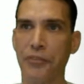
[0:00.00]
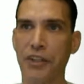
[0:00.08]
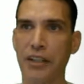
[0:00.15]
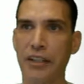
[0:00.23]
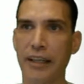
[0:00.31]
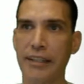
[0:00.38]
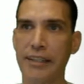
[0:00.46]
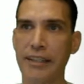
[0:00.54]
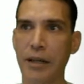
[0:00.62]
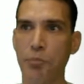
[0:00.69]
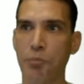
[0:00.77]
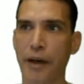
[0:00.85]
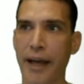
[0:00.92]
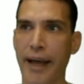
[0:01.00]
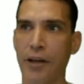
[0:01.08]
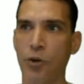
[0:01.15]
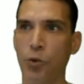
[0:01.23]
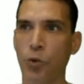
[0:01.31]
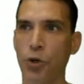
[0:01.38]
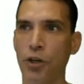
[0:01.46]
click to get back,
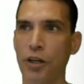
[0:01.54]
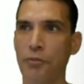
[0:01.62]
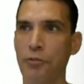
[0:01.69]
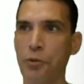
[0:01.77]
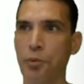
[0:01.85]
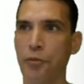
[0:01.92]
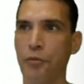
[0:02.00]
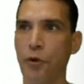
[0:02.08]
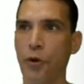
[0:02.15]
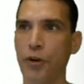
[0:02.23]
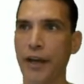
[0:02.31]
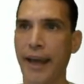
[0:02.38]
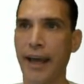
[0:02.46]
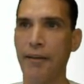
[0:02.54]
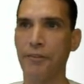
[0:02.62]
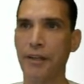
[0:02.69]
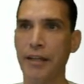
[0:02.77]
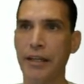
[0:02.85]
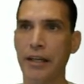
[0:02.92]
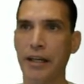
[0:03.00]
or if you prefer to have
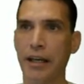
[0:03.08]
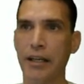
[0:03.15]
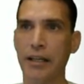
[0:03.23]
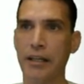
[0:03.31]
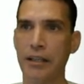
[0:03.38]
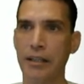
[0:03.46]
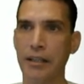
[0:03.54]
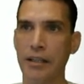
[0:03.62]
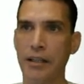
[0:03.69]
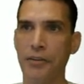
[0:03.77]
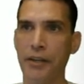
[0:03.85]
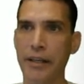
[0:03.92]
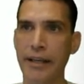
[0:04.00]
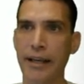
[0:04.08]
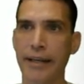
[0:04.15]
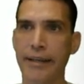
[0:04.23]
the uh, the